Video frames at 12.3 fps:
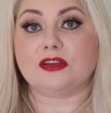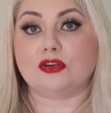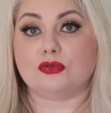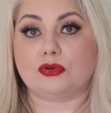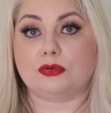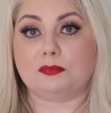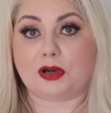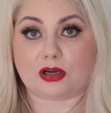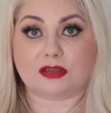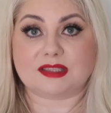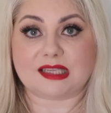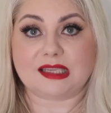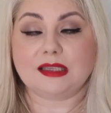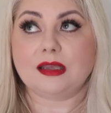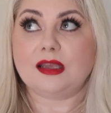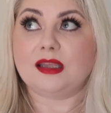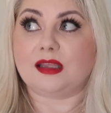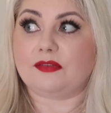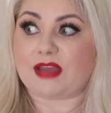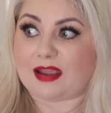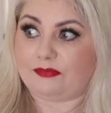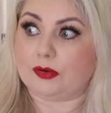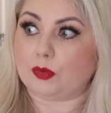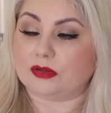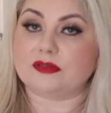your party, if
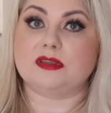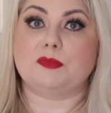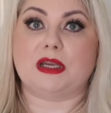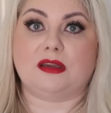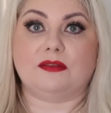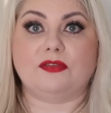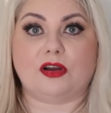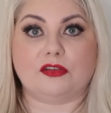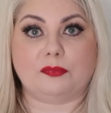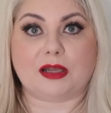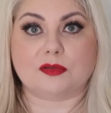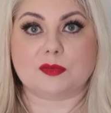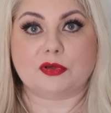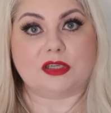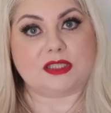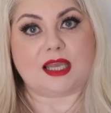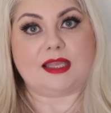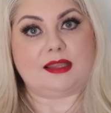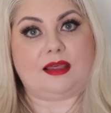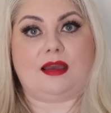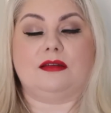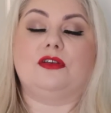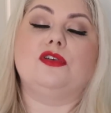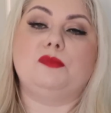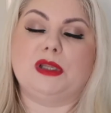everyone's spending £5 per day,
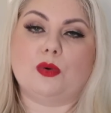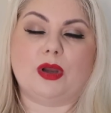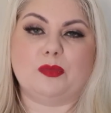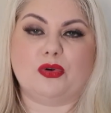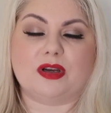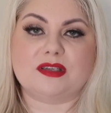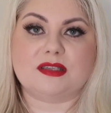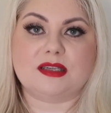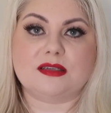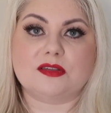that could be quite pricey.